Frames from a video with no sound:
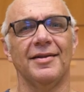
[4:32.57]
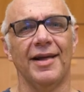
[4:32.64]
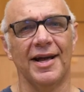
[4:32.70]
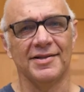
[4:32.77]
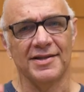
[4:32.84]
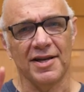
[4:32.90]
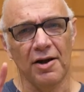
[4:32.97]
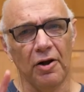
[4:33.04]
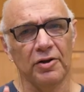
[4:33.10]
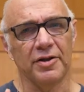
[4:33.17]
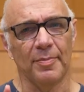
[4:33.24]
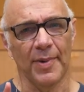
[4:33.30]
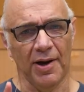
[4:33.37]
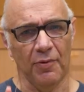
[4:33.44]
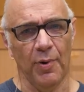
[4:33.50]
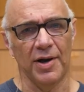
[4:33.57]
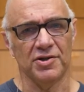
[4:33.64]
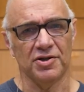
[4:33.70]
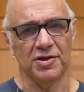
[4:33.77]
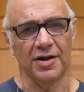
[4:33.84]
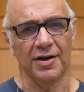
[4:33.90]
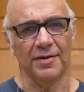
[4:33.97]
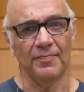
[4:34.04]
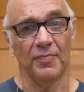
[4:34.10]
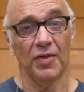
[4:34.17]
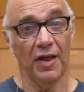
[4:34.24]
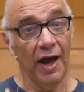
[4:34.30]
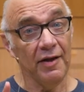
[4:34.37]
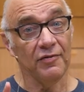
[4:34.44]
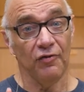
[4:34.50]
That's the ultimate question.
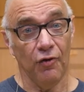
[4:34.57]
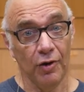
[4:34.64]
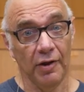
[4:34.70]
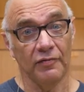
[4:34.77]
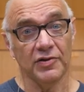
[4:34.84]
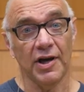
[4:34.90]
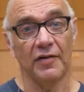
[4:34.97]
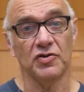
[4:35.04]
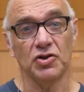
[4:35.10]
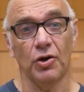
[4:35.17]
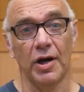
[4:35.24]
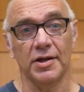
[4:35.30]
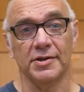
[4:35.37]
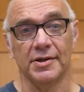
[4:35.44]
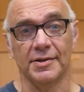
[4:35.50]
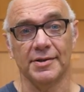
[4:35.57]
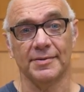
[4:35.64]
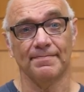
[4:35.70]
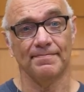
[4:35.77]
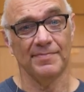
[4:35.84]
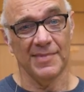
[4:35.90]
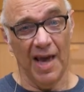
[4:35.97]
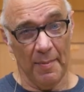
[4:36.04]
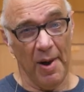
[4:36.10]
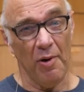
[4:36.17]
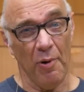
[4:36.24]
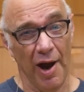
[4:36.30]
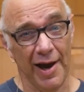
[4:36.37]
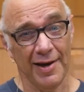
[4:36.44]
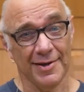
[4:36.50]
Life's full of tough choices. Am I
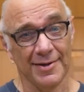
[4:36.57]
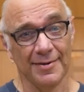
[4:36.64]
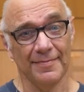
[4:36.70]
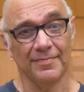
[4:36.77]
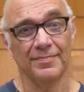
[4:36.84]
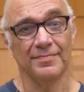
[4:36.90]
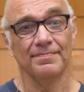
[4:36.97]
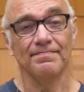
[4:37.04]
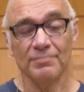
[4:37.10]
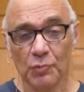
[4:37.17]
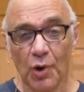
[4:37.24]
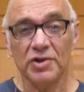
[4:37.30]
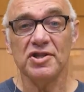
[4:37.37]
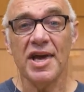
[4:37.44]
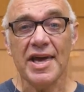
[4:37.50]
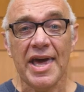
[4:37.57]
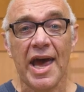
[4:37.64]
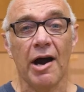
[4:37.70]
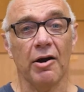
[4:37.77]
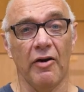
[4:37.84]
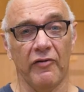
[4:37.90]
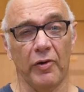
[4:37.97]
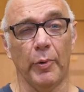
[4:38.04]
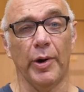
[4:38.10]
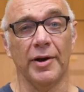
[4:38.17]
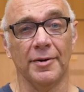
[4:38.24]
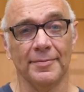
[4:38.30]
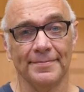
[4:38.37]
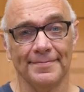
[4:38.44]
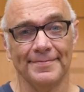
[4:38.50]
right? Well, take care, everyone.